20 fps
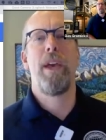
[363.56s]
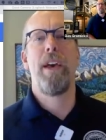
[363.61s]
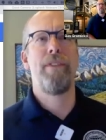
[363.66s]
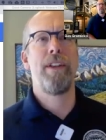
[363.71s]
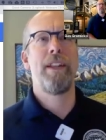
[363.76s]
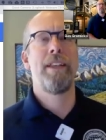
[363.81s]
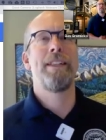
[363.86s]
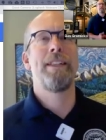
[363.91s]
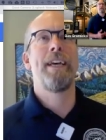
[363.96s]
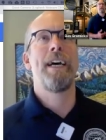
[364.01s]

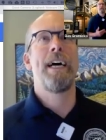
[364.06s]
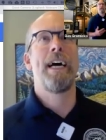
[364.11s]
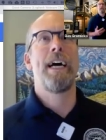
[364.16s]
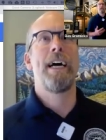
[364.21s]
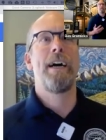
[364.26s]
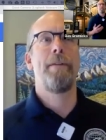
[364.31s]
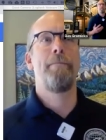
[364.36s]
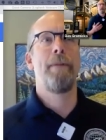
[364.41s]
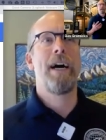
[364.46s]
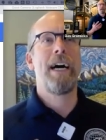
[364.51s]
an,
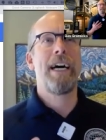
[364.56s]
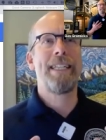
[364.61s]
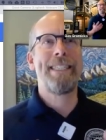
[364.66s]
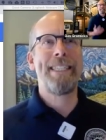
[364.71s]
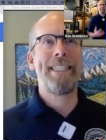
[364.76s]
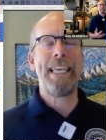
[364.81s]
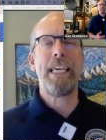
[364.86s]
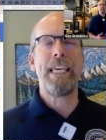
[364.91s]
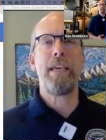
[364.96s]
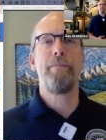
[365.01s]
um, a
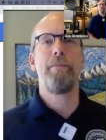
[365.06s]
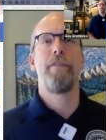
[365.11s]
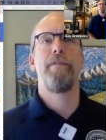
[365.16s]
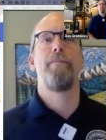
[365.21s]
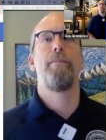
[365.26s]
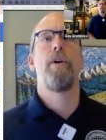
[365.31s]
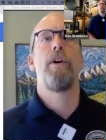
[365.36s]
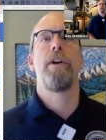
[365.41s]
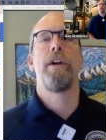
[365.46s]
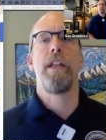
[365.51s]
team of
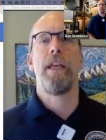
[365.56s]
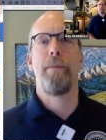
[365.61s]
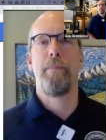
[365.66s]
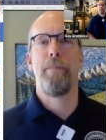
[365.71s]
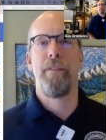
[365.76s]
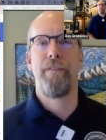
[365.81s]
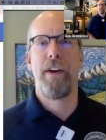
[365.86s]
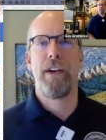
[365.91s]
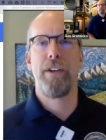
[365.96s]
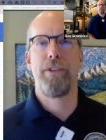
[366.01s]
marketing
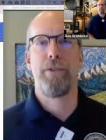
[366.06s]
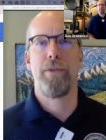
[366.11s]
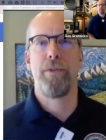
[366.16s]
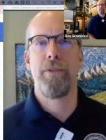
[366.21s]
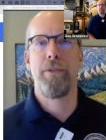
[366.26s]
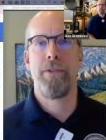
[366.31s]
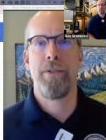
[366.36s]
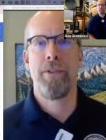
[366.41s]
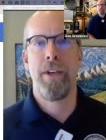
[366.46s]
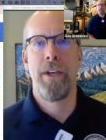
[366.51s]

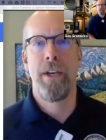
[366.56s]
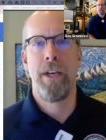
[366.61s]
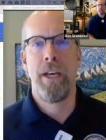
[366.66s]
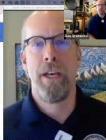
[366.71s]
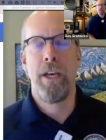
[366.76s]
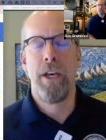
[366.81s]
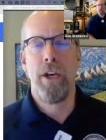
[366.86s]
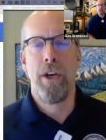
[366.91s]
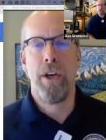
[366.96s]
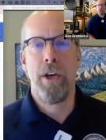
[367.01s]
professionals
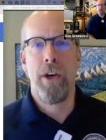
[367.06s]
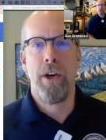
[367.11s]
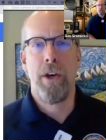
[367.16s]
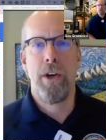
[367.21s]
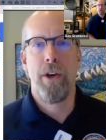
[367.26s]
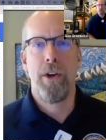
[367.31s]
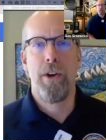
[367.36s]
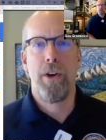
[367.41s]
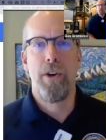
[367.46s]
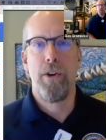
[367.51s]

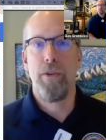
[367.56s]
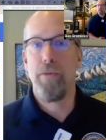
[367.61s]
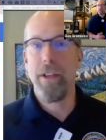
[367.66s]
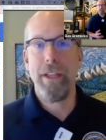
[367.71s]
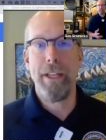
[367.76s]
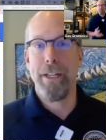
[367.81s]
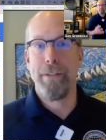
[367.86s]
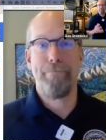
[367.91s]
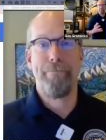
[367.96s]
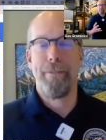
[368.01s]
who
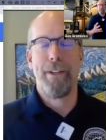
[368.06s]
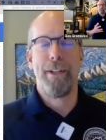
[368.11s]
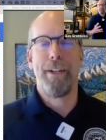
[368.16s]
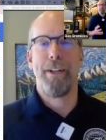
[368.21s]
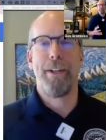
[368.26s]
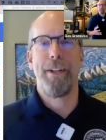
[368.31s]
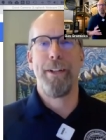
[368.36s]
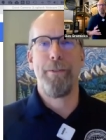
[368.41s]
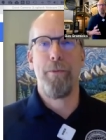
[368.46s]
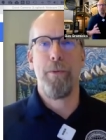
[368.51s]
really,
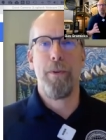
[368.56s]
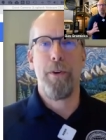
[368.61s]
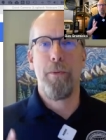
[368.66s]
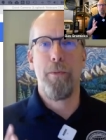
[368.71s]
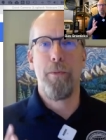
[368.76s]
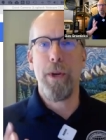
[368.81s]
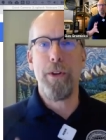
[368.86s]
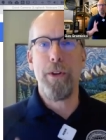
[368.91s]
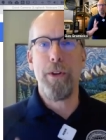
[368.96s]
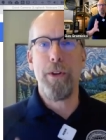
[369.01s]
uh,
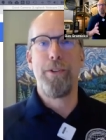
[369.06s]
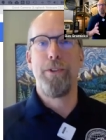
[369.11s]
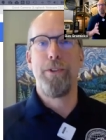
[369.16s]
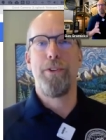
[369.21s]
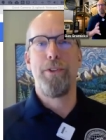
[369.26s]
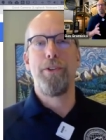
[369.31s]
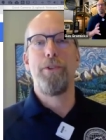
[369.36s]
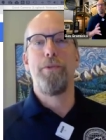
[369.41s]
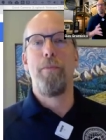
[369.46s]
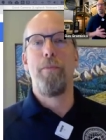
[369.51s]
we don't
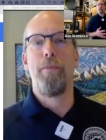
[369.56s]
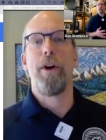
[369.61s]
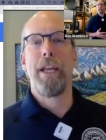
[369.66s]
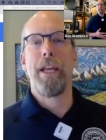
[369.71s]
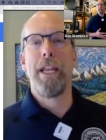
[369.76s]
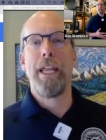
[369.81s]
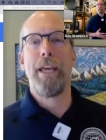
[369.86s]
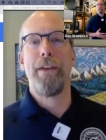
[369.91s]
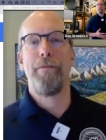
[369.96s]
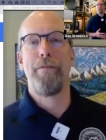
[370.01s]
do
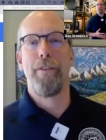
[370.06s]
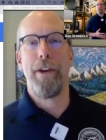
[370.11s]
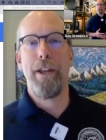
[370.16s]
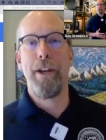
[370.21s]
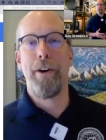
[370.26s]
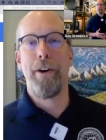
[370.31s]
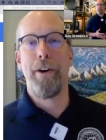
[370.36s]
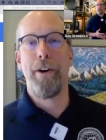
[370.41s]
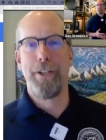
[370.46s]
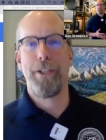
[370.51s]
marketing for
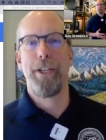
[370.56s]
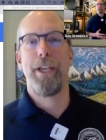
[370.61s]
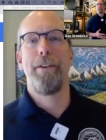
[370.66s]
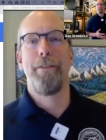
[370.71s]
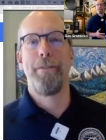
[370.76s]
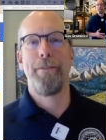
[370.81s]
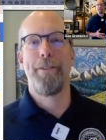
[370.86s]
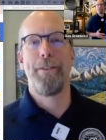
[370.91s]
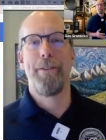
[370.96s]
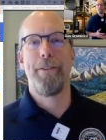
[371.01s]
InterNACHI.
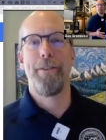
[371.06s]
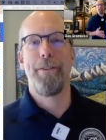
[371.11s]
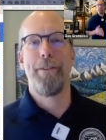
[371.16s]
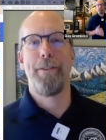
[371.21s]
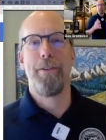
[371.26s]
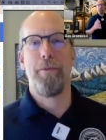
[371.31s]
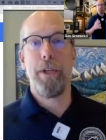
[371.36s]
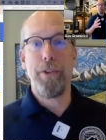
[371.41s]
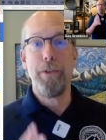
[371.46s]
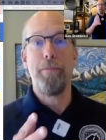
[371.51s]
We
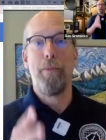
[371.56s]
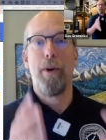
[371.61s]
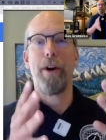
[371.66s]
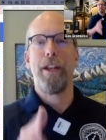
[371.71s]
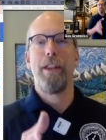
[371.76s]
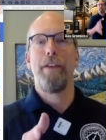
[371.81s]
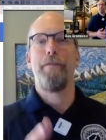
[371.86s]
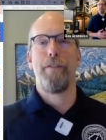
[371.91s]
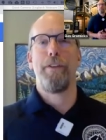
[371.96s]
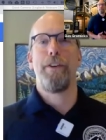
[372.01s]
do marketing
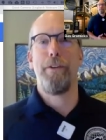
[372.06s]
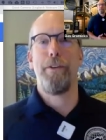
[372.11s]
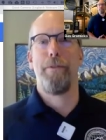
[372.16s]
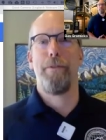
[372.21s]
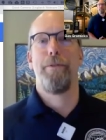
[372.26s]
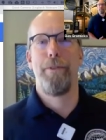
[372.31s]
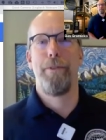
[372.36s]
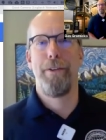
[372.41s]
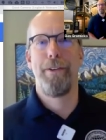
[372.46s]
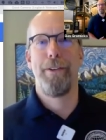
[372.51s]
for you.
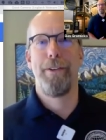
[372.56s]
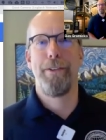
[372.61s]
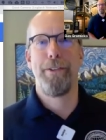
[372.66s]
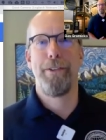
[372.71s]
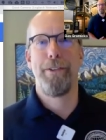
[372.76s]
So